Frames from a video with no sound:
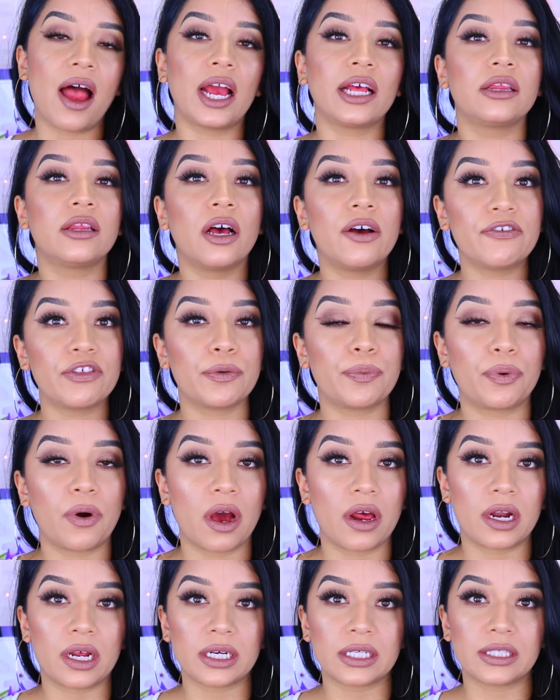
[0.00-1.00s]
I love their
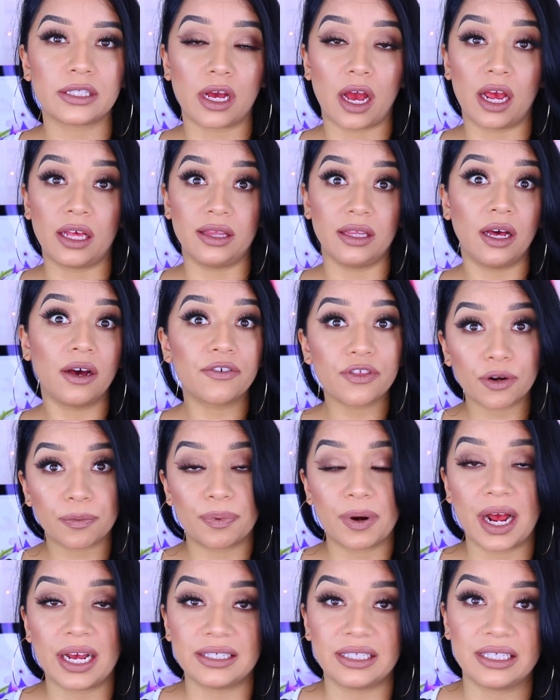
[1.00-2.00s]
products, I love
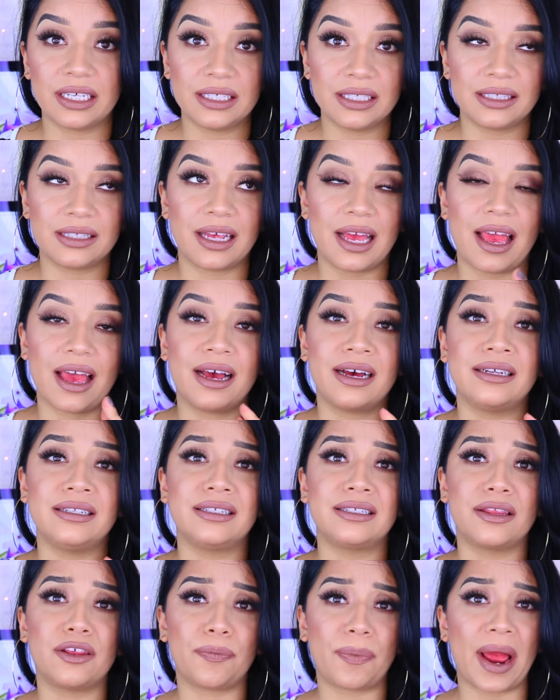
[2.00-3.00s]
their prices,
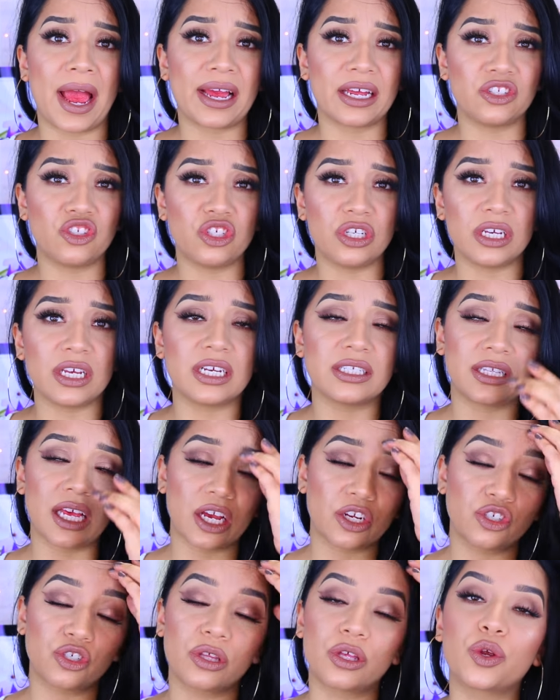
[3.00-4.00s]
and their packaging is
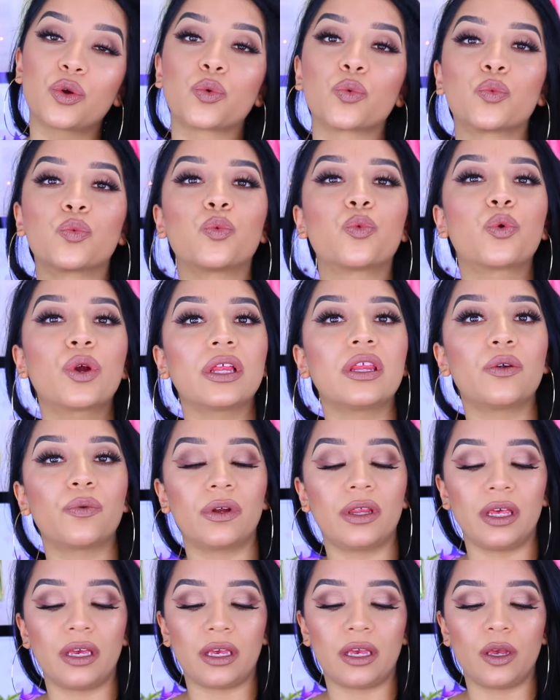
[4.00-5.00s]
actually really,
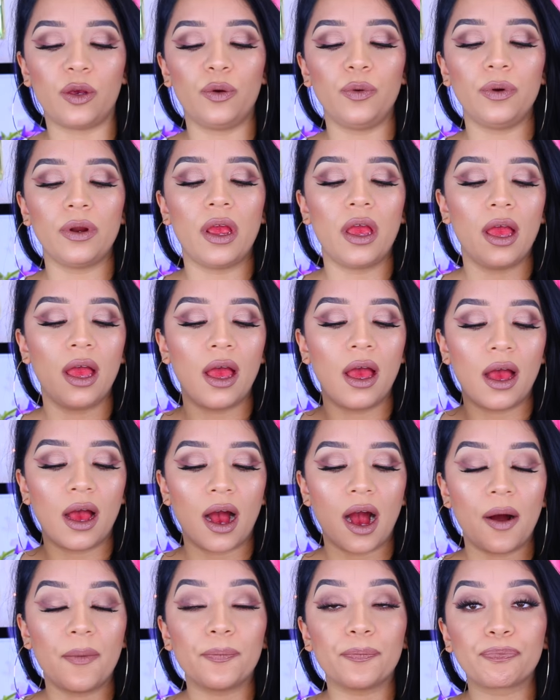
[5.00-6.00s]
really cute.
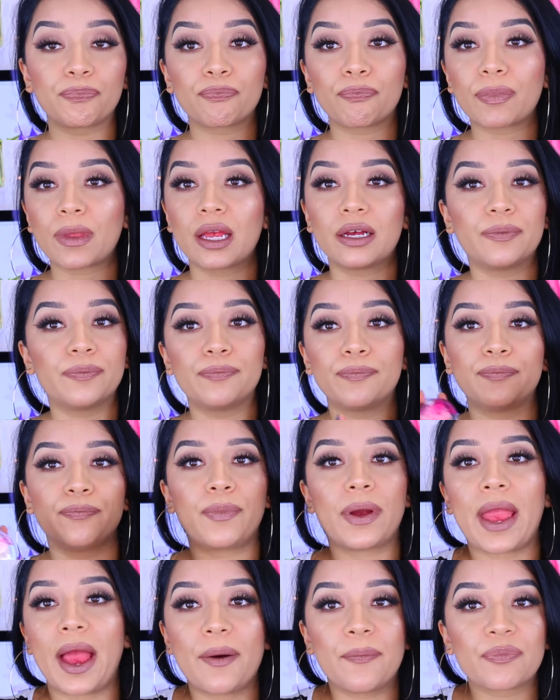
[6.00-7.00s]
Um,
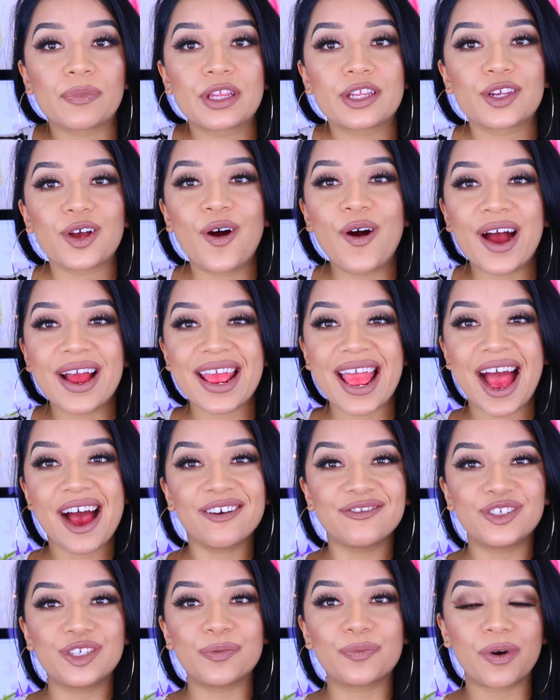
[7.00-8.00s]
But yeah, so I
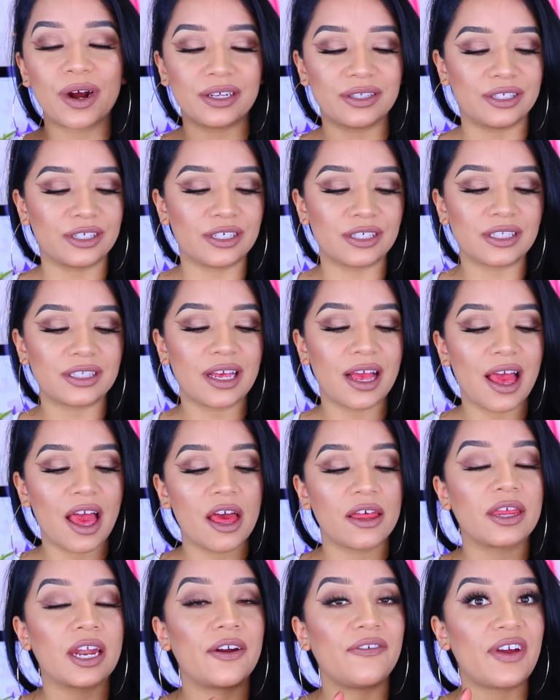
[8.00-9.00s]
have two bronzers
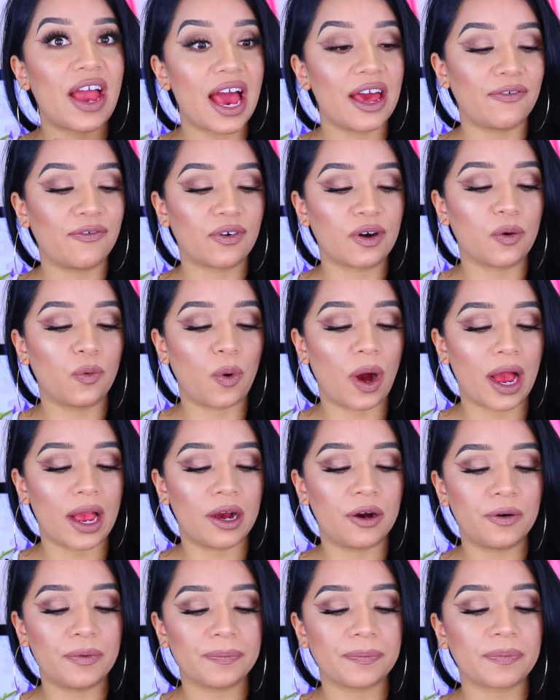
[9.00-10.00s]
that I've had for a
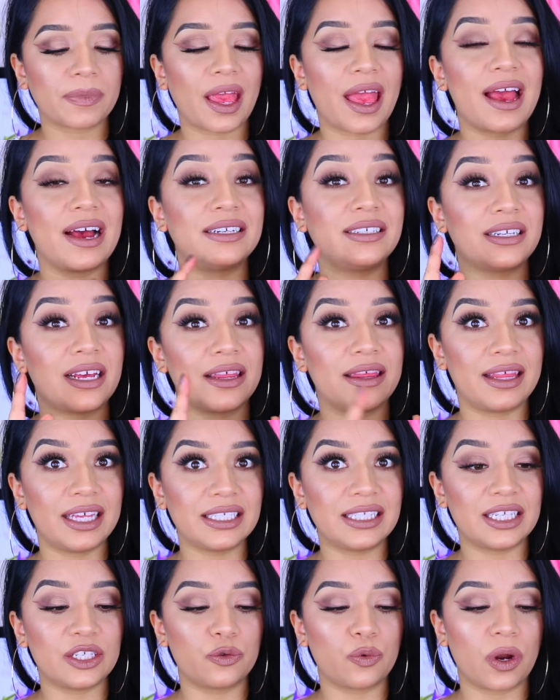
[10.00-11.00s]
while, and
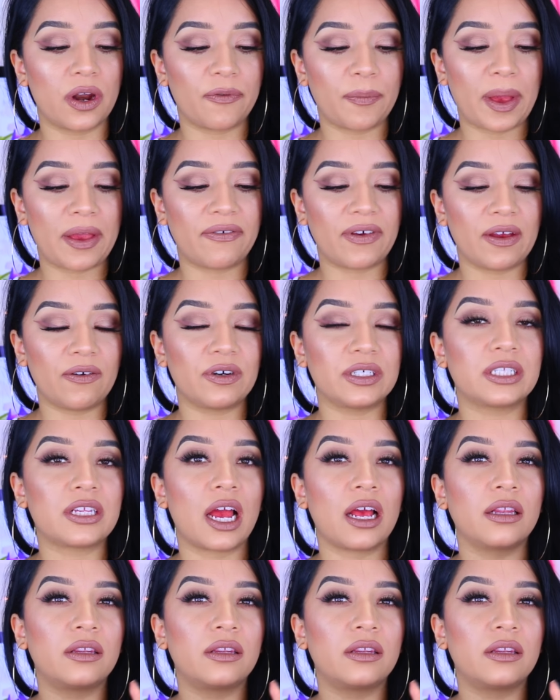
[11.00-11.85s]
this is one of my favorites.